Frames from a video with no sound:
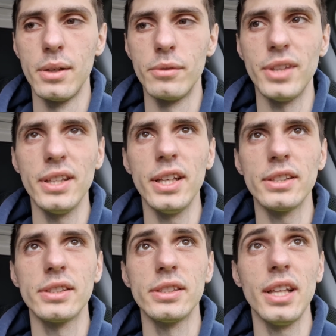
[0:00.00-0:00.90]
Done
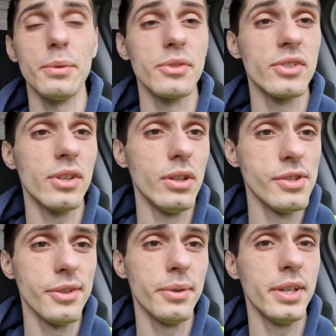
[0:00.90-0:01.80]
that. That was
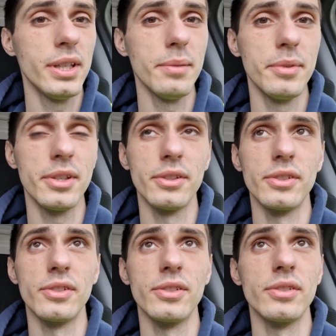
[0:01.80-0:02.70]
also early
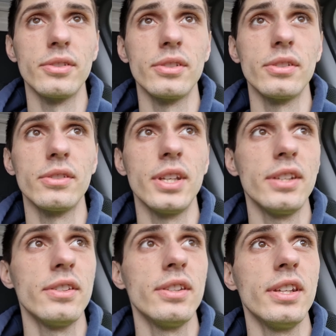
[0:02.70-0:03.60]
because they're
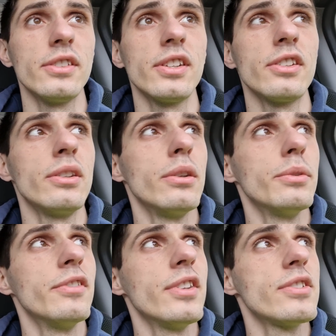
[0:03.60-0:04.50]
starting to load
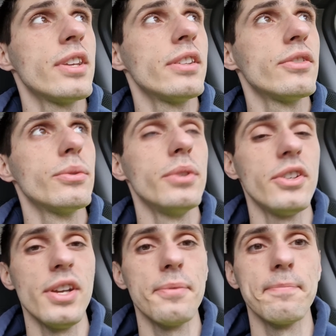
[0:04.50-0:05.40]
the vans sooner
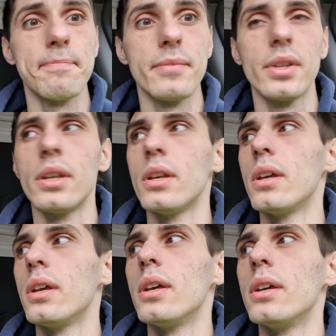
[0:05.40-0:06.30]
now.
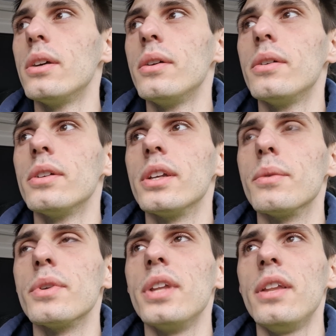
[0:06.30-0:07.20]
We
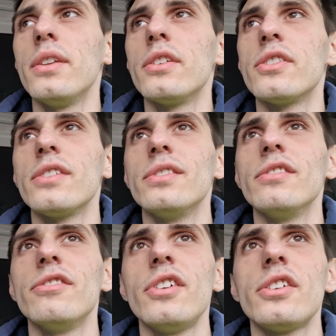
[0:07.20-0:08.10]
were done there
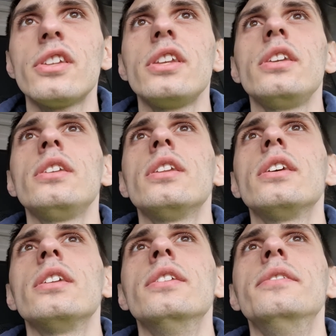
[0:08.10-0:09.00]
7:30.
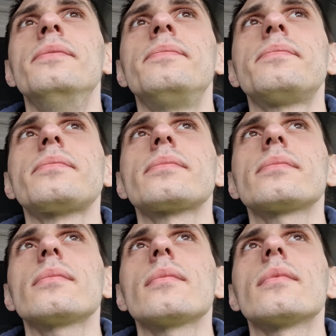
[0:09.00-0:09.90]
Then
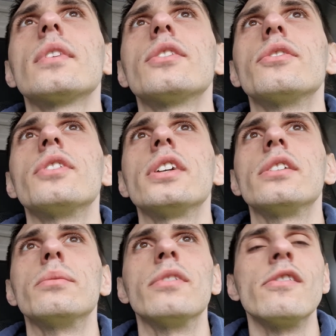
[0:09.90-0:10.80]
sort of
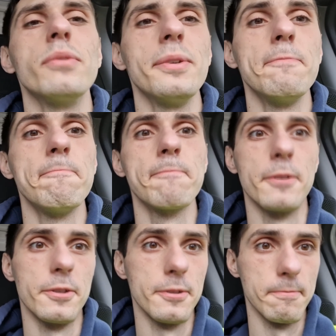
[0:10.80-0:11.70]
chatted with everyone
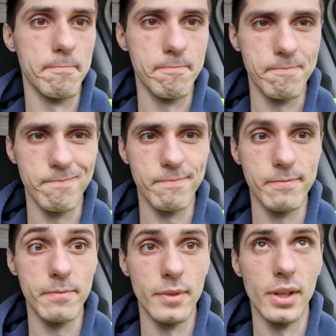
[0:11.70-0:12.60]
because
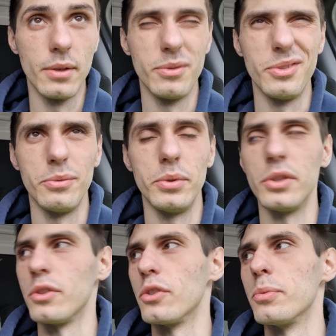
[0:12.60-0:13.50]
we were
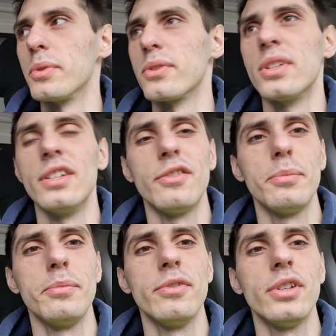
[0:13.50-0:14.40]
not supposed to deliver
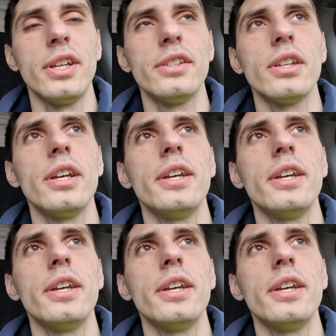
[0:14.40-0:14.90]
before 8.